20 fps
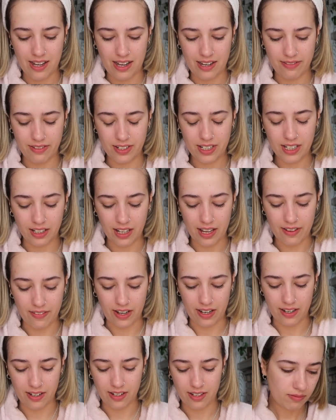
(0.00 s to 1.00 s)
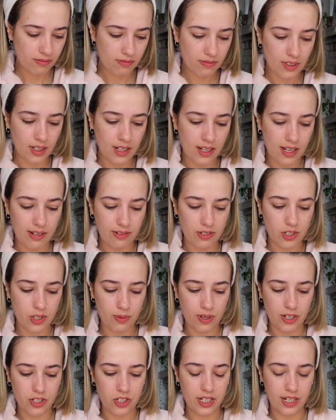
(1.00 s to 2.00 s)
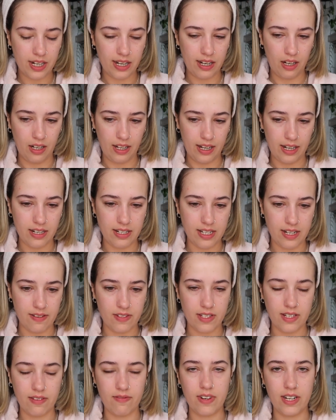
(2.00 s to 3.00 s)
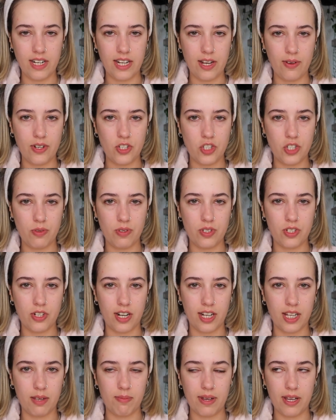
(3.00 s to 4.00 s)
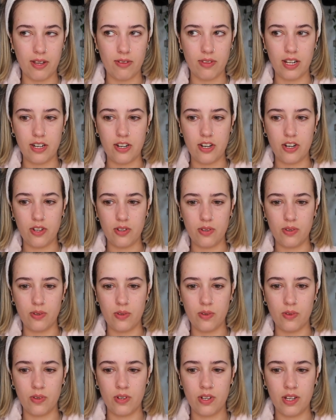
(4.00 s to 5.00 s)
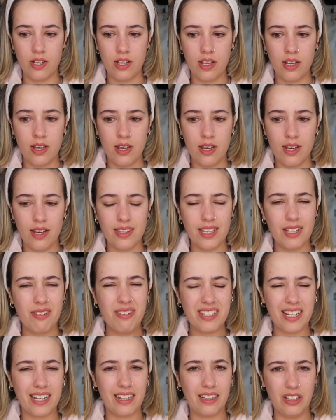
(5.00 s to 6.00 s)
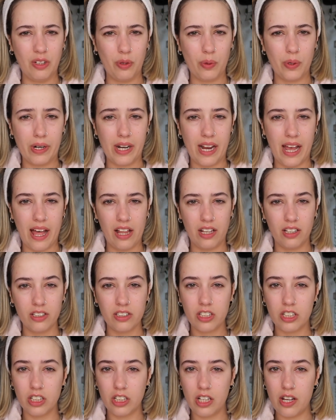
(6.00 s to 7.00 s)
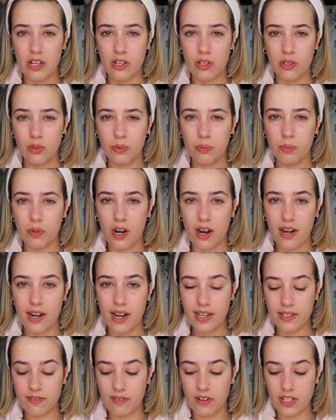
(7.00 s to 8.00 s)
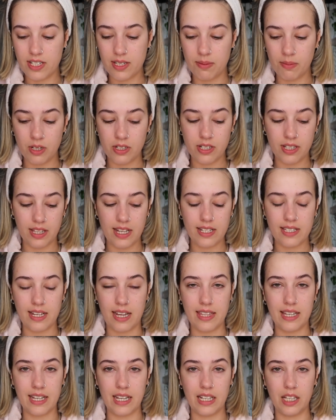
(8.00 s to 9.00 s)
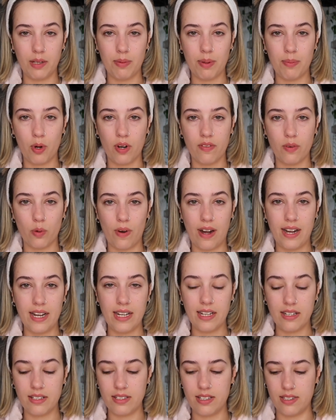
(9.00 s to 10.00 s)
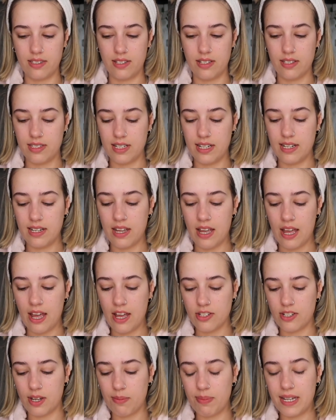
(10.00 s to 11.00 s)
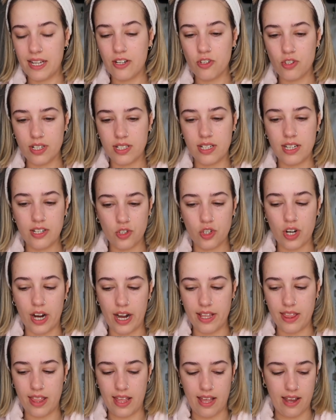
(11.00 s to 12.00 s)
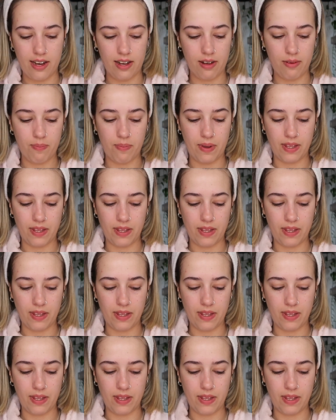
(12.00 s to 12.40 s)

I freaking love it. I was just watching an Alana Davison video and she was talking about the new, I think it was like L'Oreal Glow product, very similar to this. I think a little bit more of a runny consistency. So I'd be interested in trying that.